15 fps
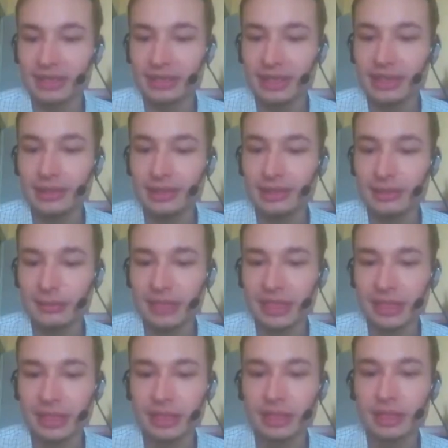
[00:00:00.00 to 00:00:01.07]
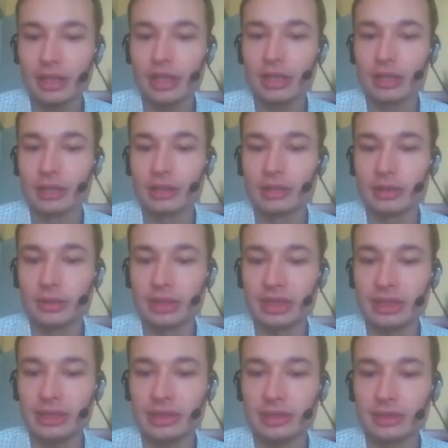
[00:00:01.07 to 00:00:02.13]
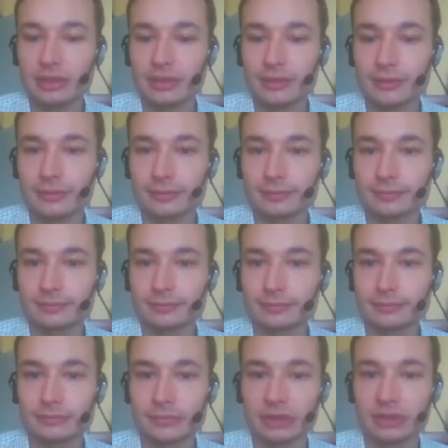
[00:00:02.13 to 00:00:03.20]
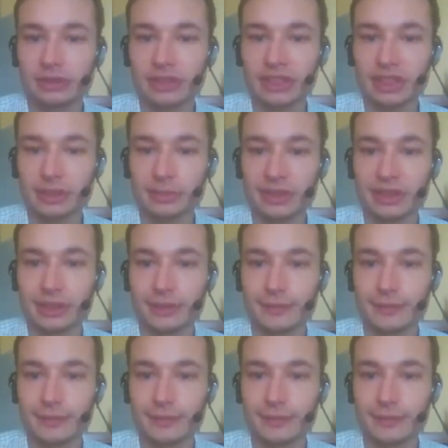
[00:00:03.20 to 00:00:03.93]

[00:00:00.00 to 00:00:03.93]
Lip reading: didn't manage to kill those HPs.